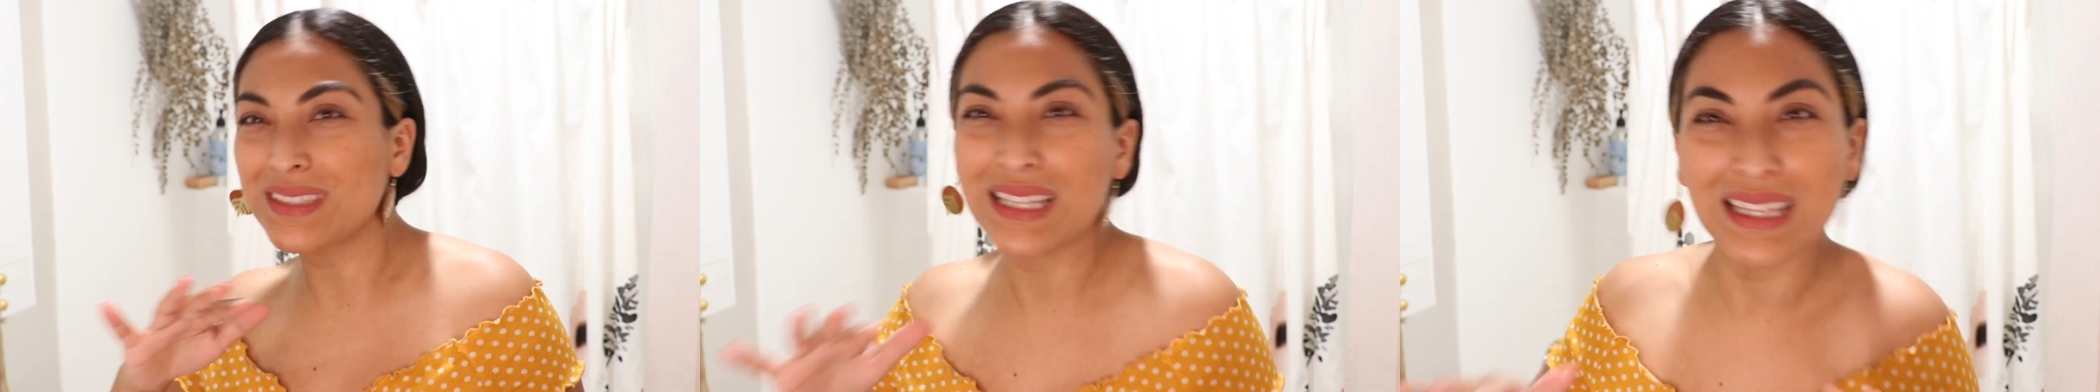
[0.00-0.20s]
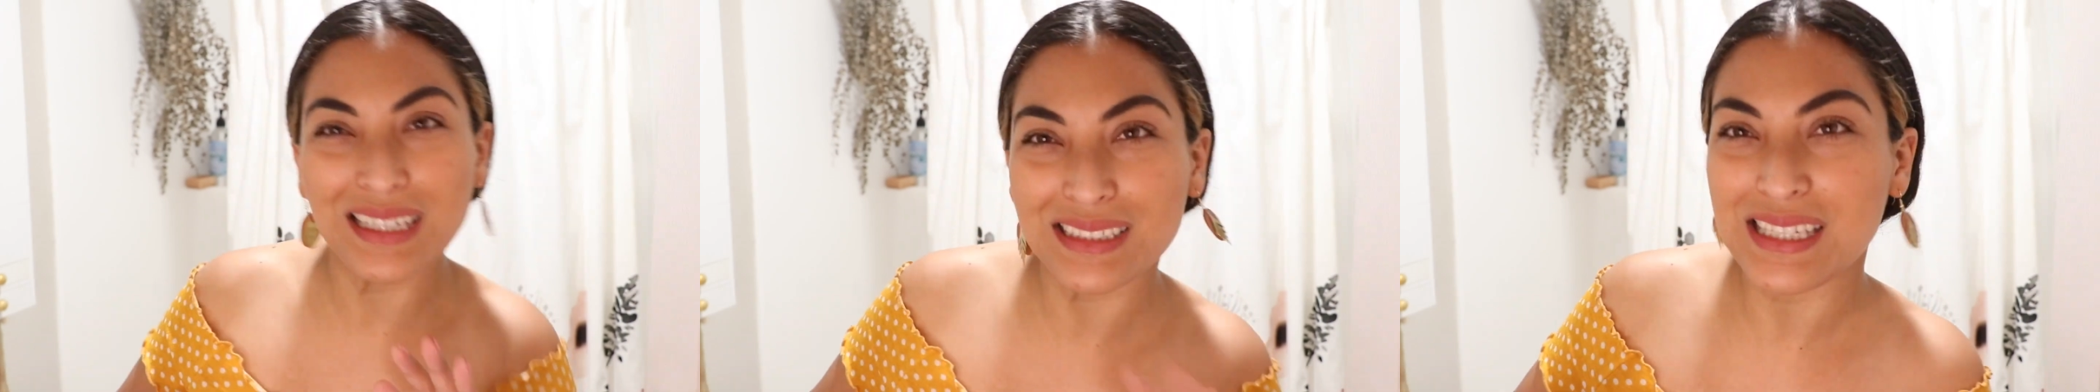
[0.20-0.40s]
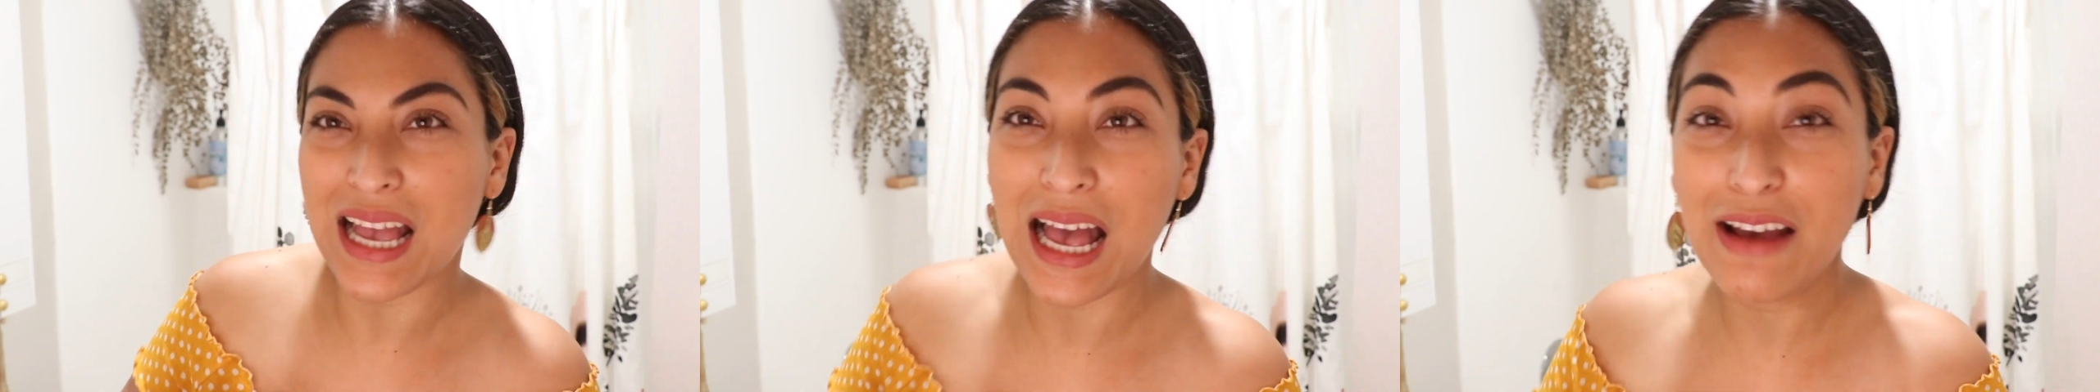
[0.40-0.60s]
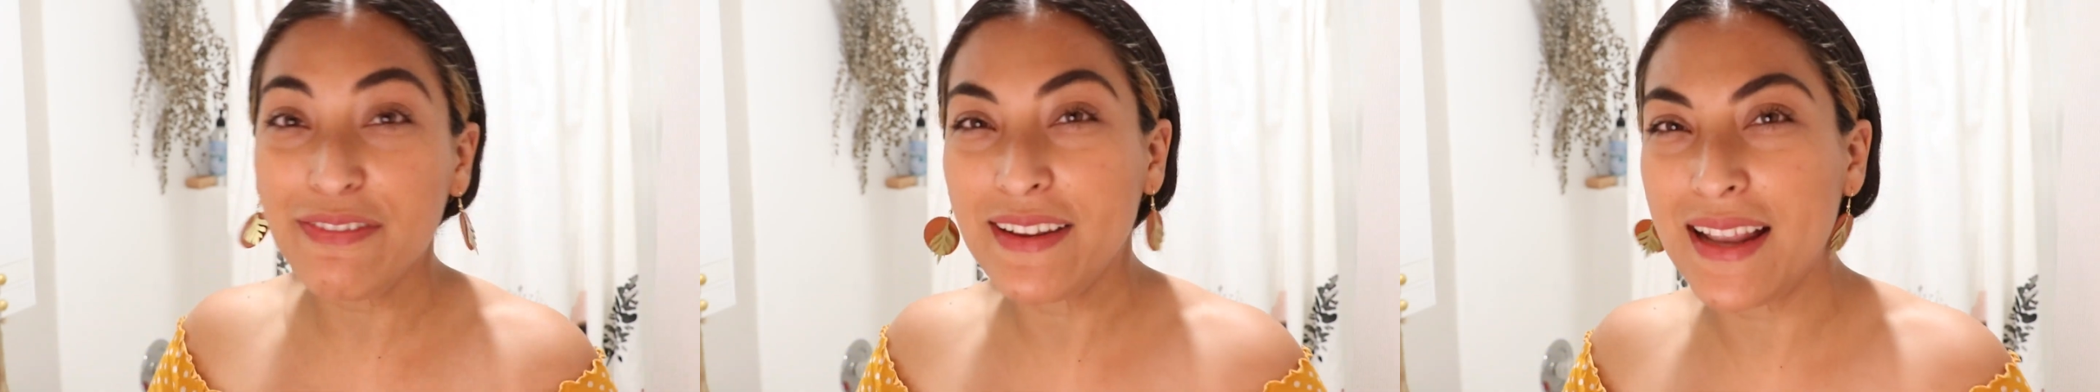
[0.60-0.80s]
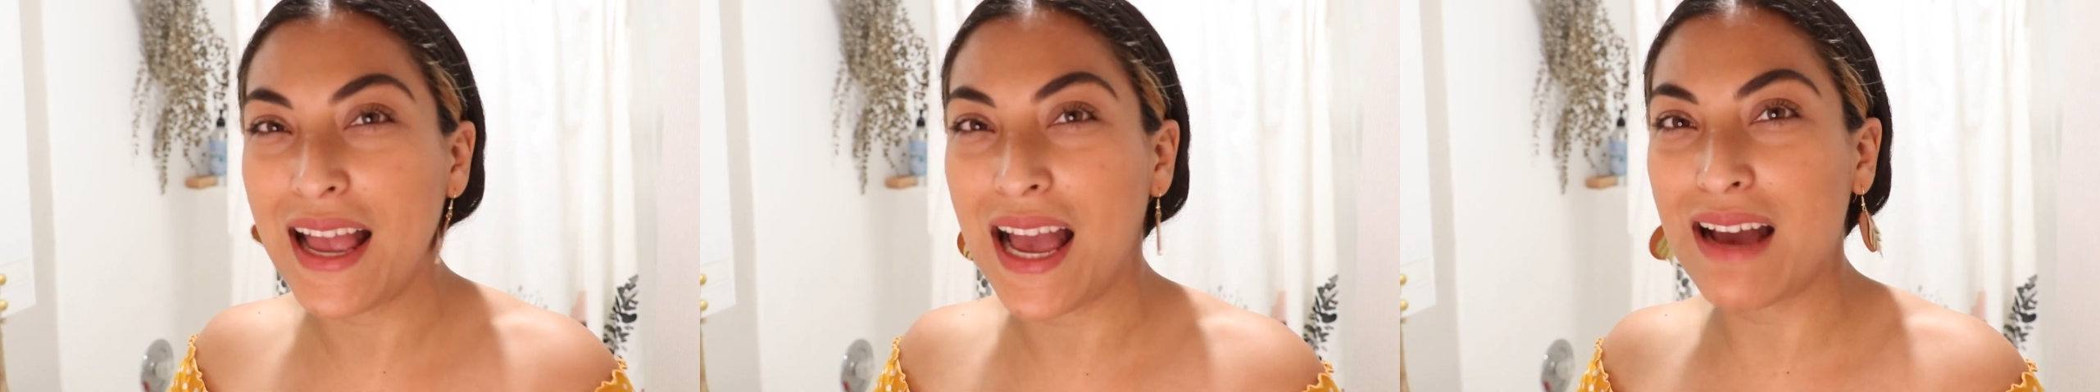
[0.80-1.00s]
It's half
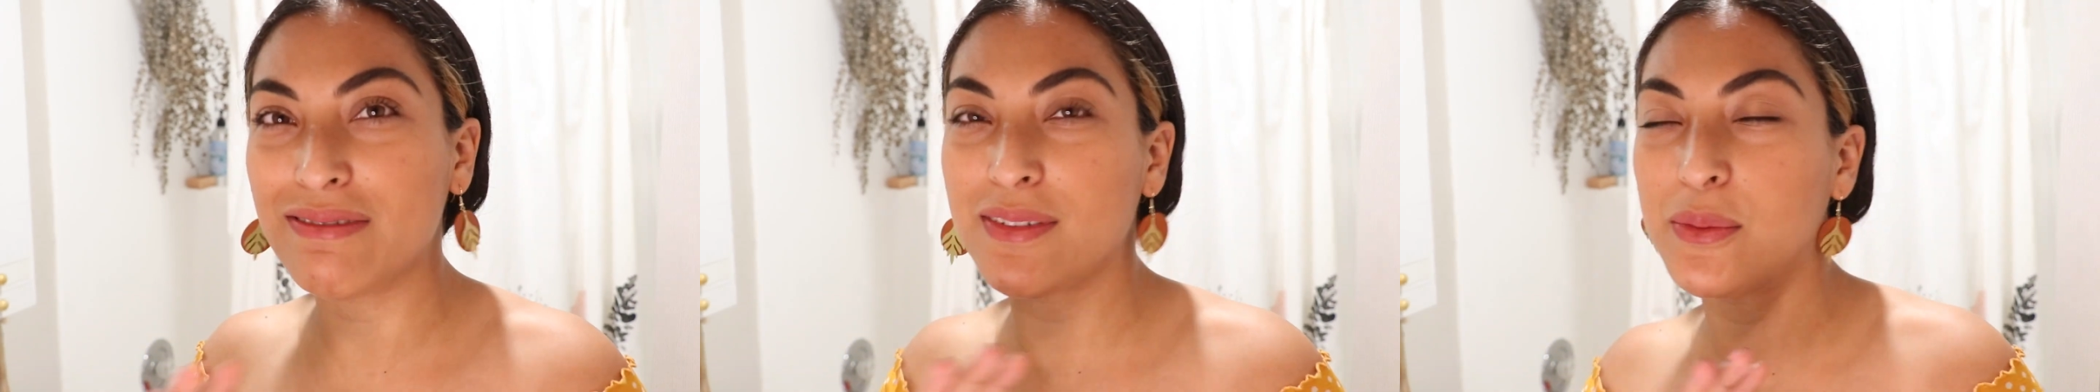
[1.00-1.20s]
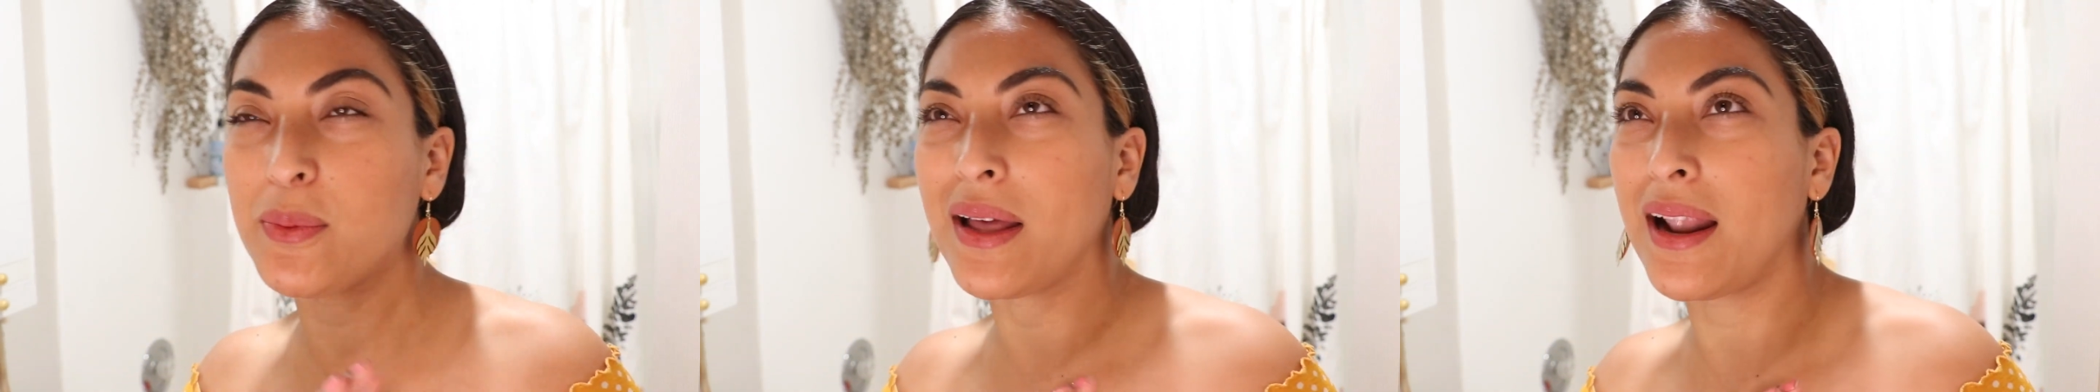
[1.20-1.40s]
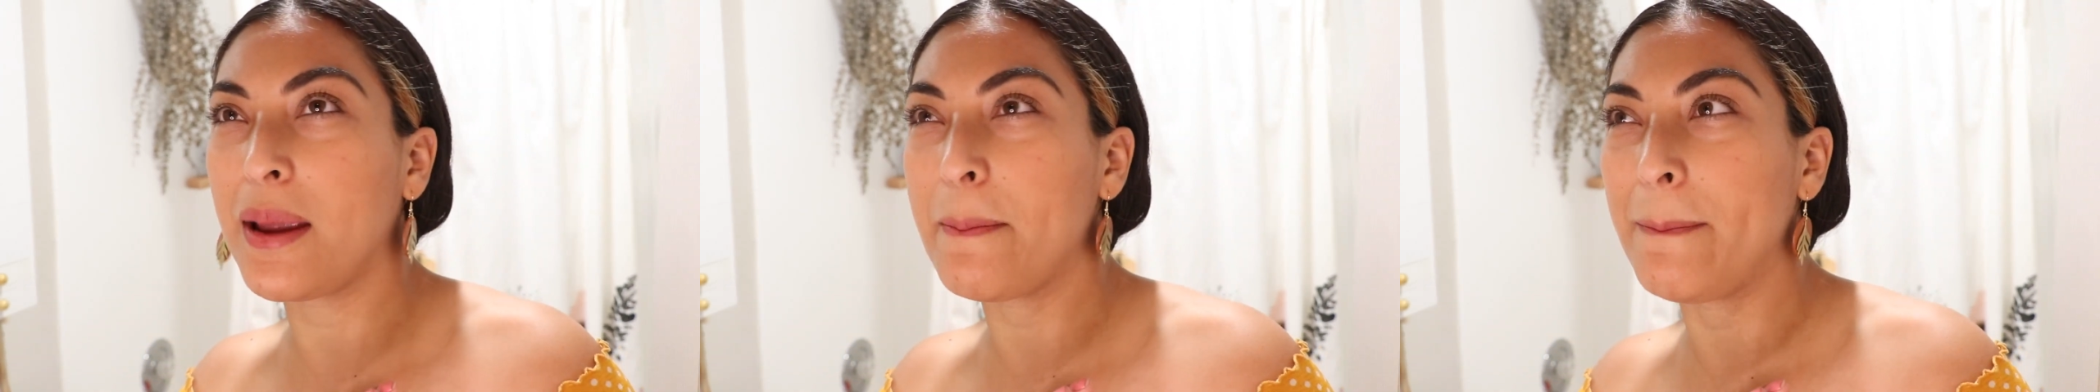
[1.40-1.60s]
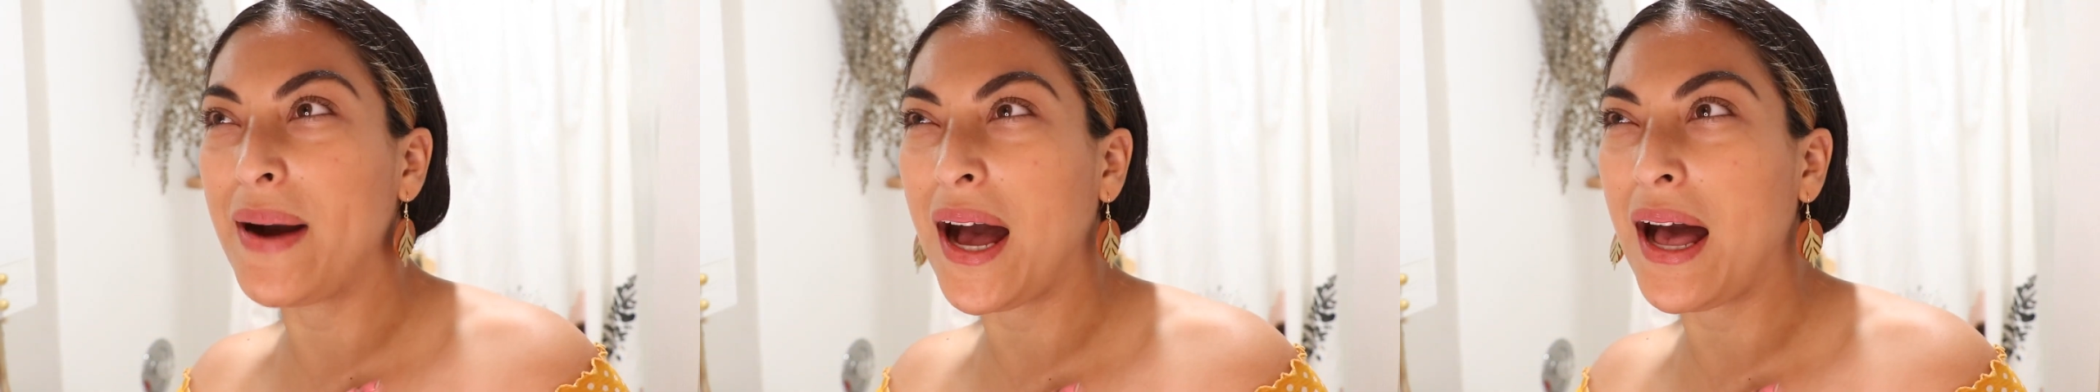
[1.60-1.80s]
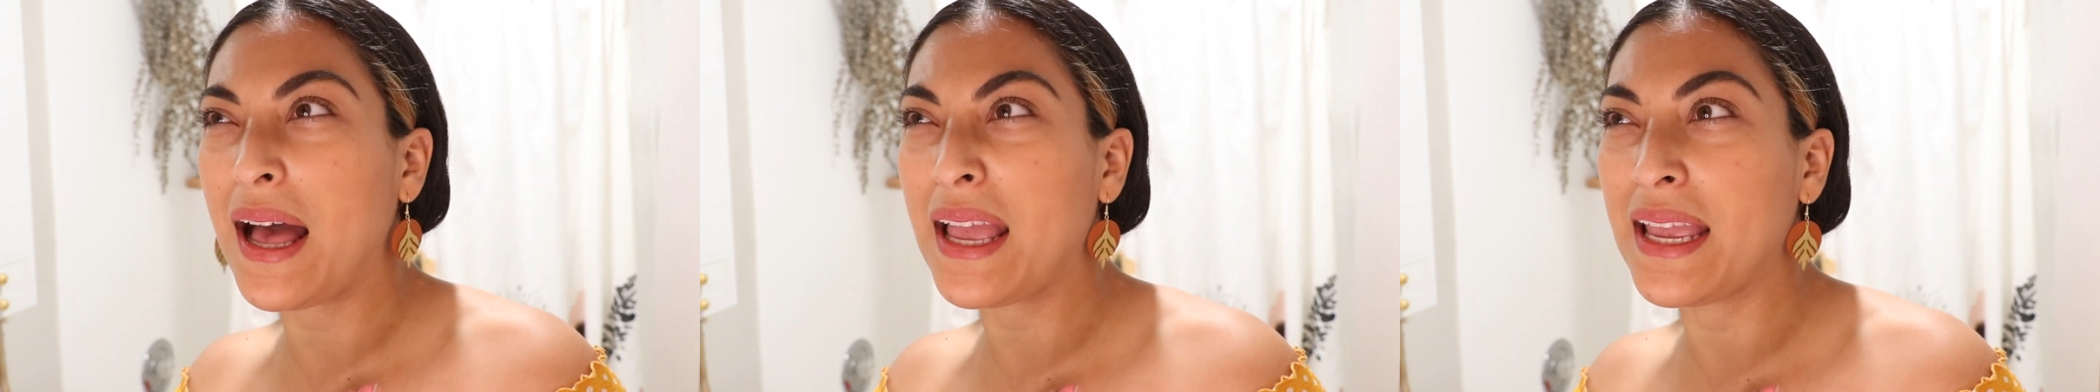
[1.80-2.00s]
and half of what I
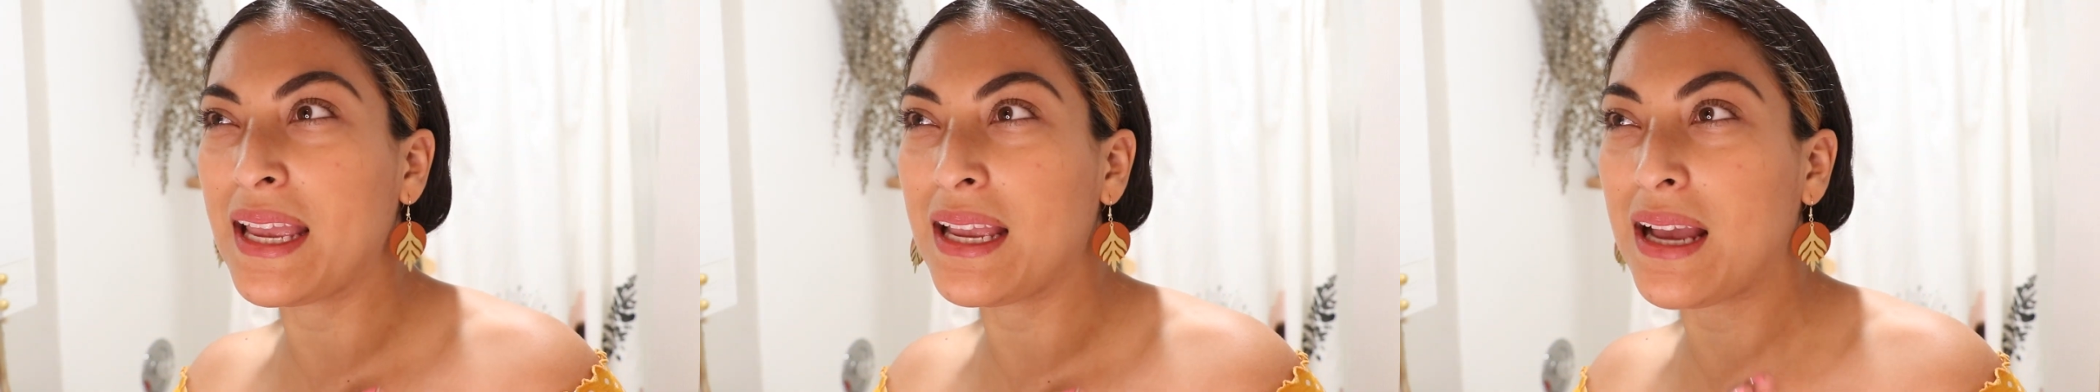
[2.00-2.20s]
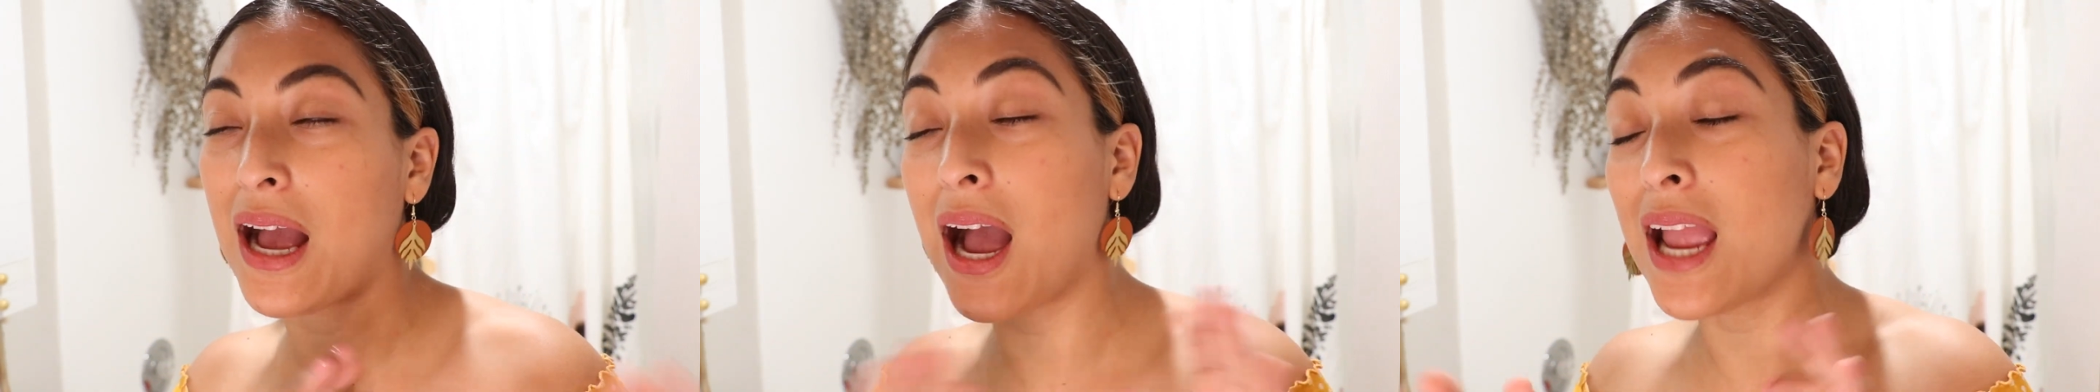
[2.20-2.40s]
buy,